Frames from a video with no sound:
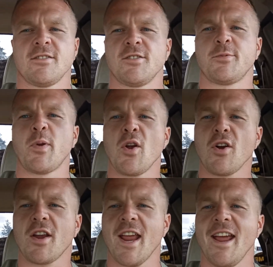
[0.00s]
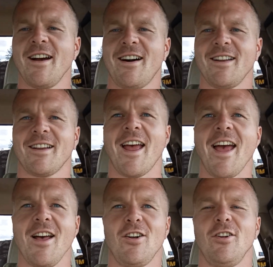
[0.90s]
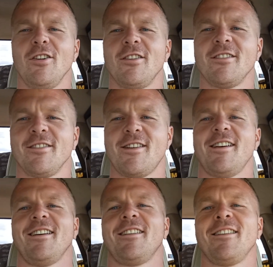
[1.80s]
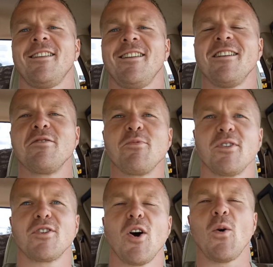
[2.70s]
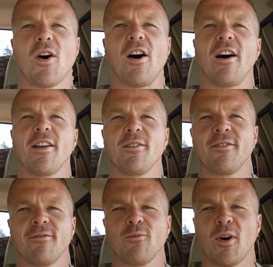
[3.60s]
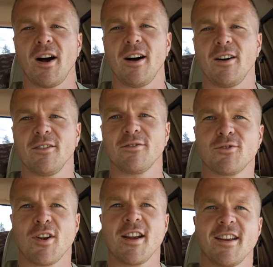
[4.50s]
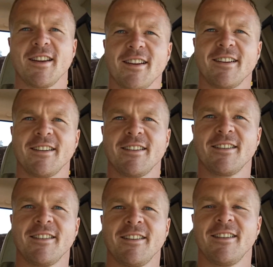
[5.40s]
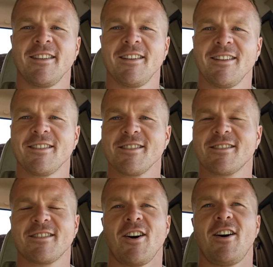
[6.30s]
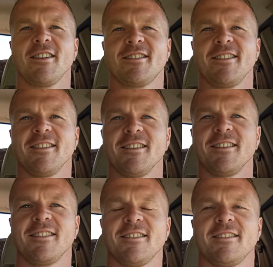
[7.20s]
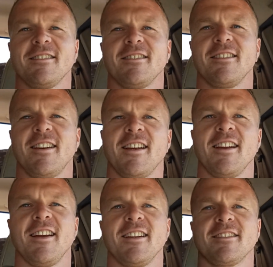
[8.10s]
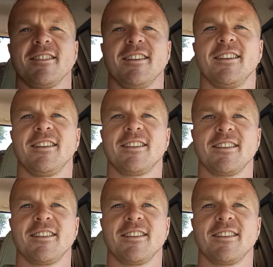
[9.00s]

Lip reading: just pure chaotic hell that would go on while drinking just constantly. And then it's like